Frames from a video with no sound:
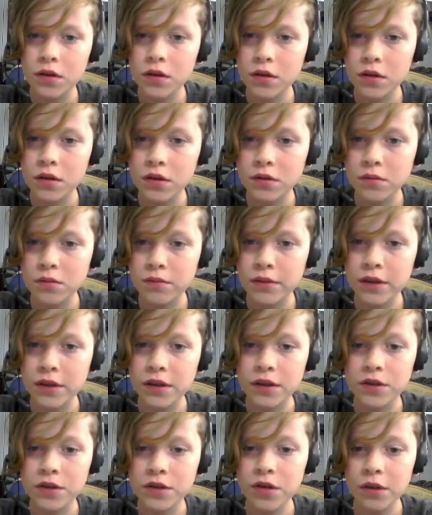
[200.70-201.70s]
It's gonna be
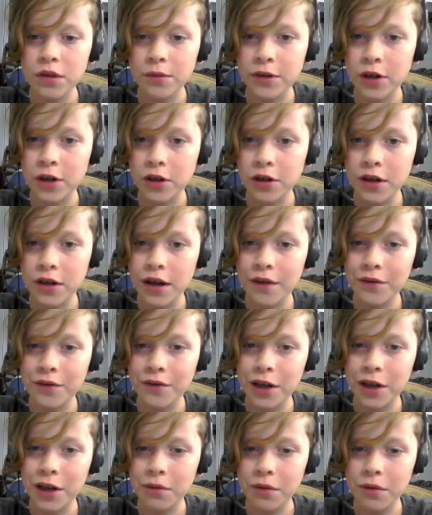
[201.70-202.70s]
extremely hard to
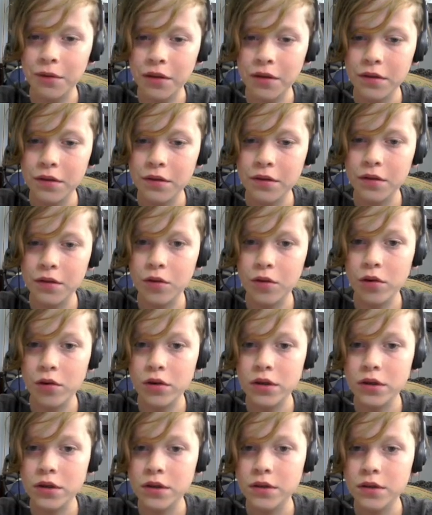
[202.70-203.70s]
navigate with a
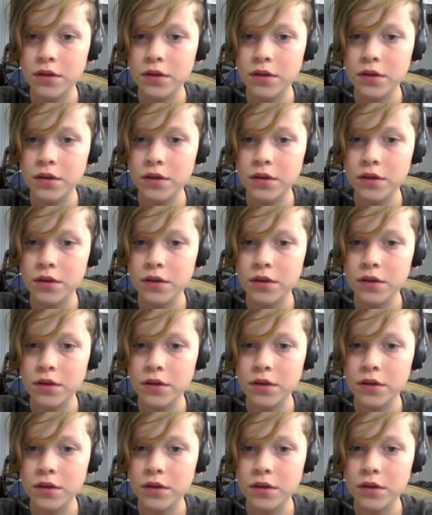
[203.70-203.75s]
horse.